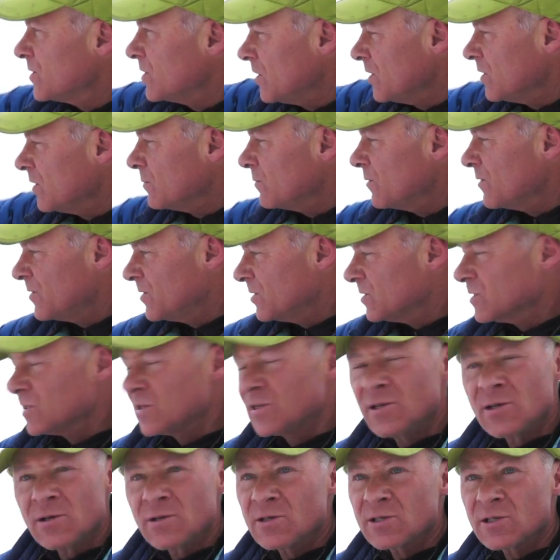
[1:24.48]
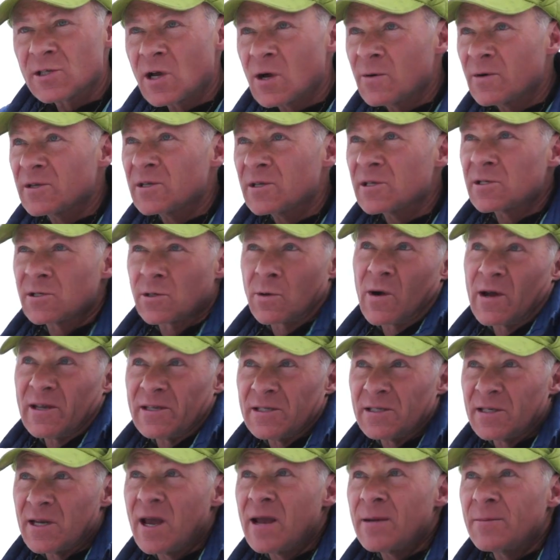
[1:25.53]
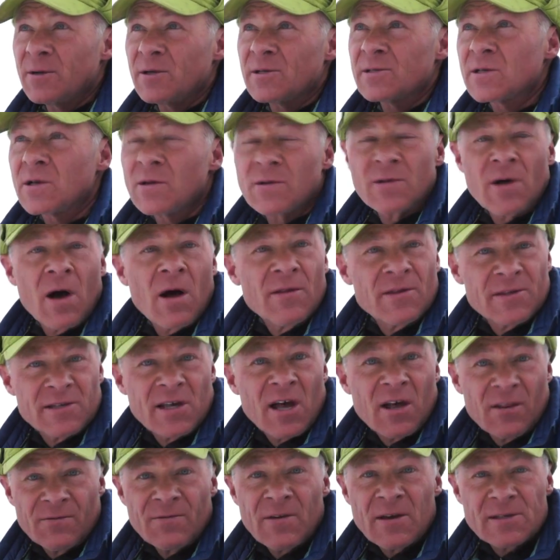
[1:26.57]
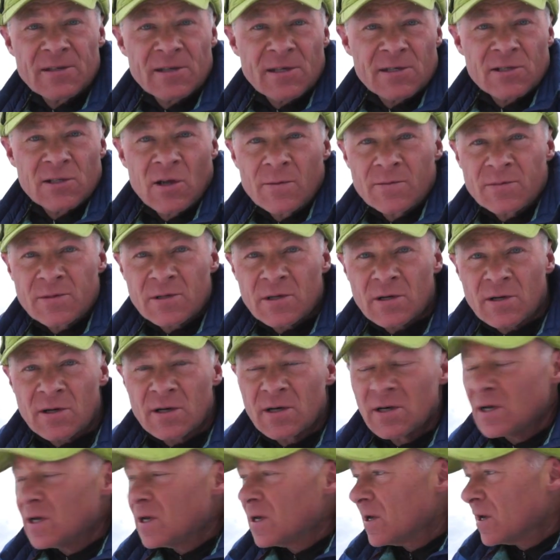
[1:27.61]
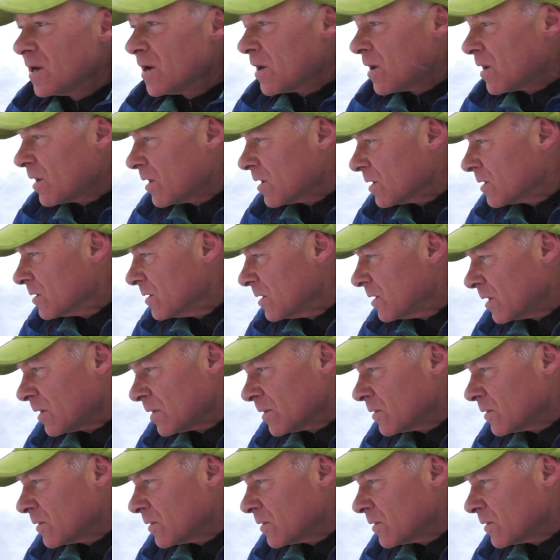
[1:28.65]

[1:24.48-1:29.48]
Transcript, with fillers: dealing with is the new snow, which is quite stable. So all the south-facing slopes are, are, are,